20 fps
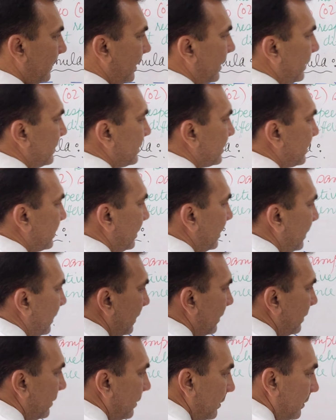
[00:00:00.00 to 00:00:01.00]
is
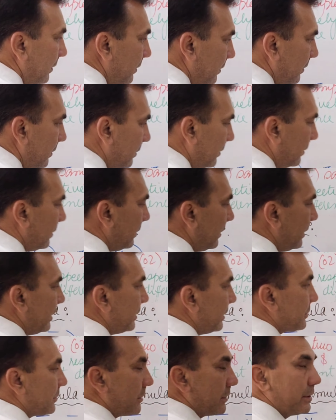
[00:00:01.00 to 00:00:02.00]
the
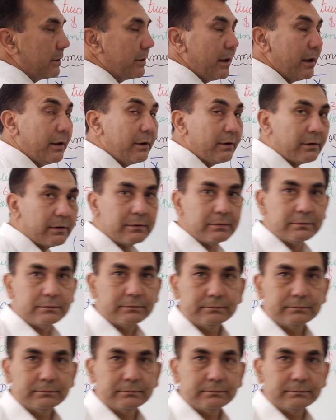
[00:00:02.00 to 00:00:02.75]
standard error.